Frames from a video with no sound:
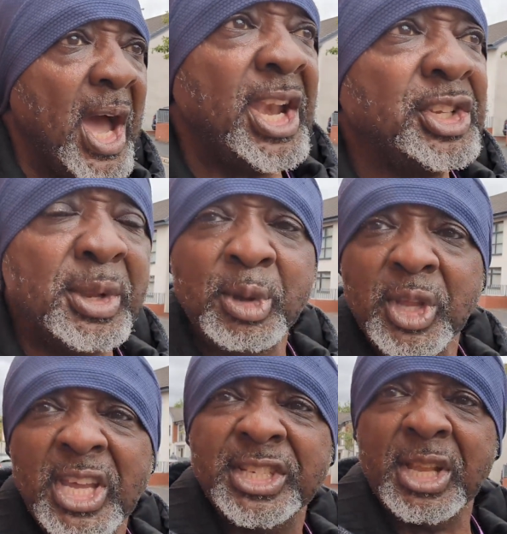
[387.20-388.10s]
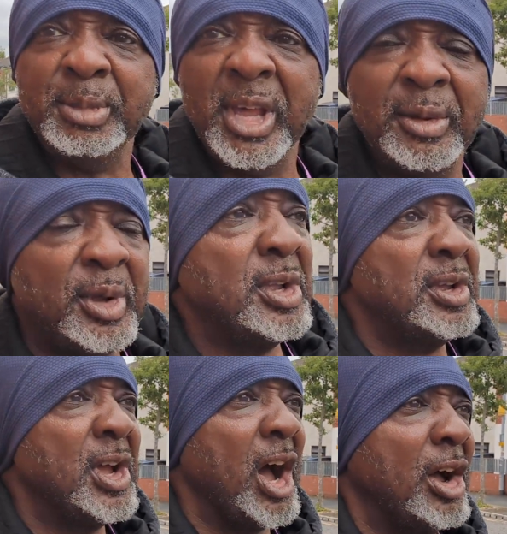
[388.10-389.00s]
And he's going to be
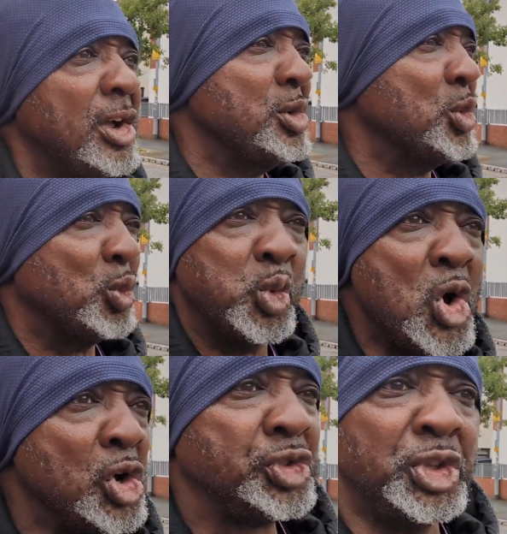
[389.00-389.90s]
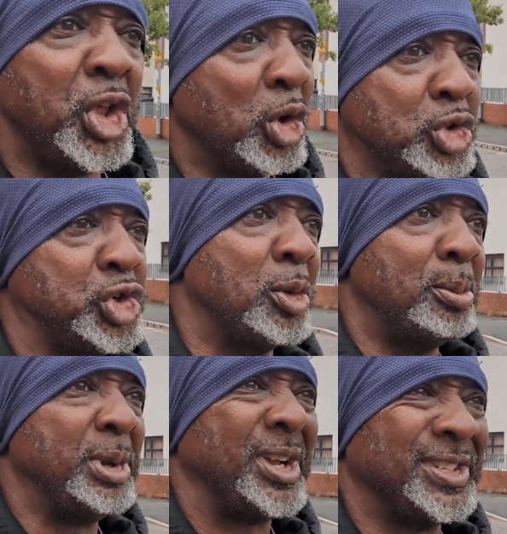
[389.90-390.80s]
worse than Donald
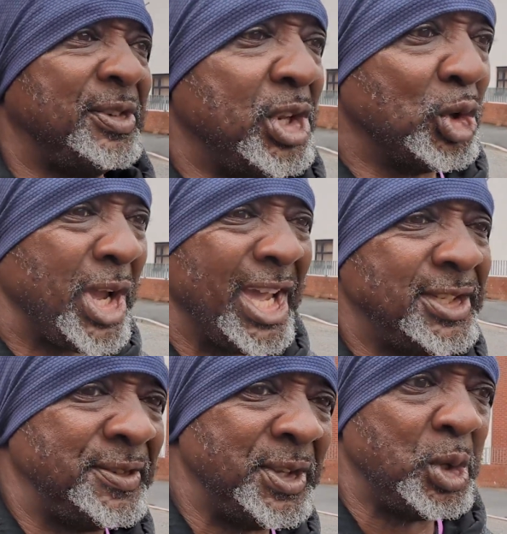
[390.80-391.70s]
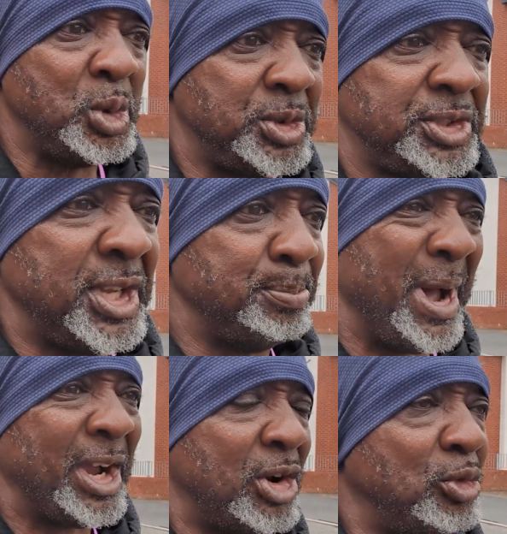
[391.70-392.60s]
Trump, because if you look at his views, sit
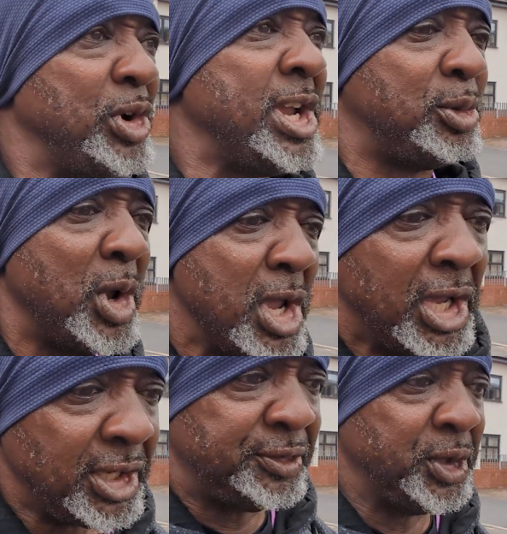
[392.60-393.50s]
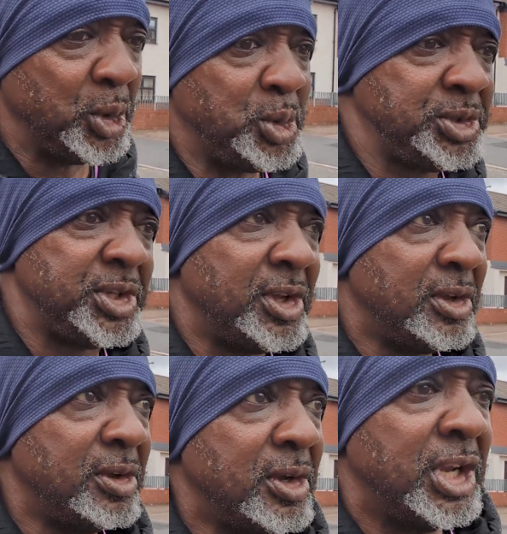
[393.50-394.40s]
back and read his views,
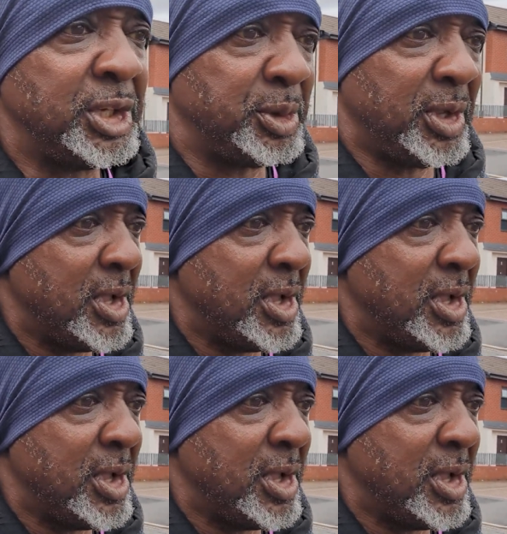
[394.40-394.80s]
he